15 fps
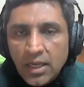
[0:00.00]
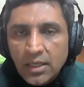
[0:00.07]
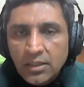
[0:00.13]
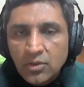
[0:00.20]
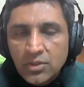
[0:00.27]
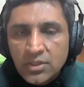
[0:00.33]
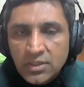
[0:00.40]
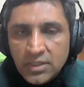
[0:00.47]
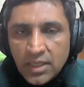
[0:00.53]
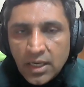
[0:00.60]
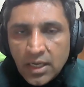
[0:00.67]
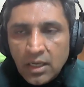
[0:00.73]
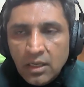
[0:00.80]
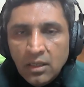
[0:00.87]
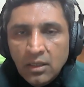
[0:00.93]
I don't
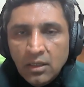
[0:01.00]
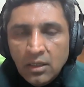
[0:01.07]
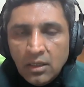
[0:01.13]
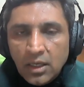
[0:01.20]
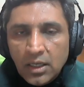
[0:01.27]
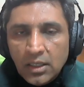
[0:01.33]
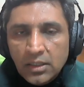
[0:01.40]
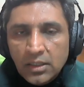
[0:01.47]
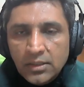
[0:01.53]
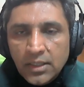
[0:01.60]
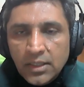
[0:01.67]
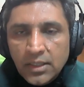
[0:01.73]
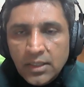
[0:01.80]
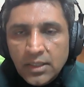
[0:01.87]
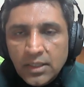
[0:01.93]
say uh,
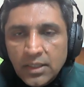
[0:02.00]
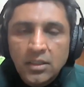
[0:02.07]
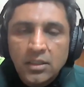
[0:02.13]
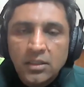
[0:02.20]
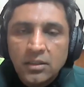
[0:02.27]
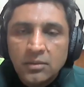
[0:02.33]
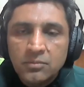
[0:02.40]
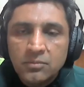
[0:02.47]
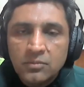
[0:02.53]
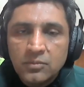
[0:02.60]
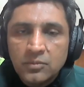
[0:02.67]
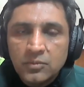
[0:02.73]
really